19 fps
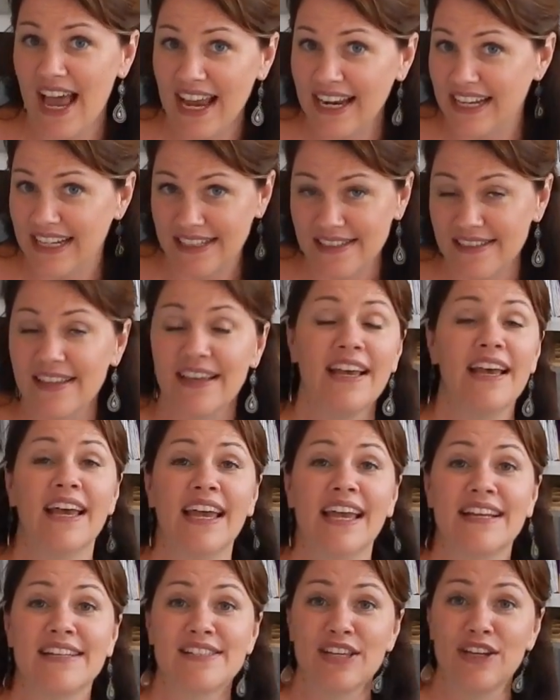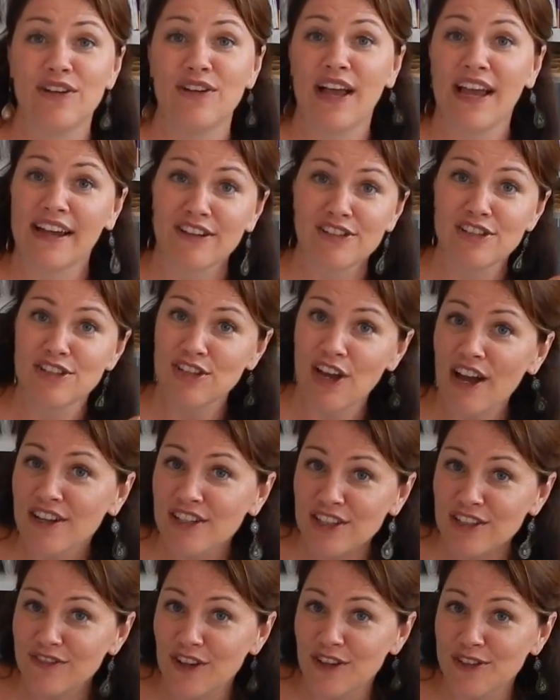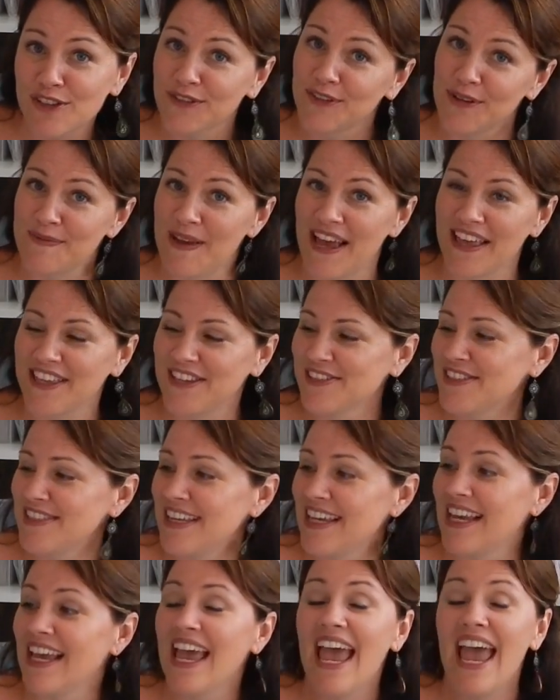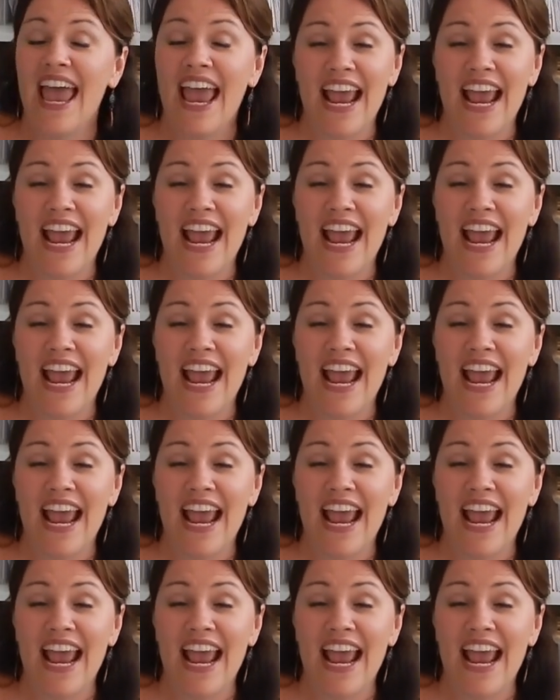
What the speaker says: I didn't until I actually talked to the folks over at Matthew C.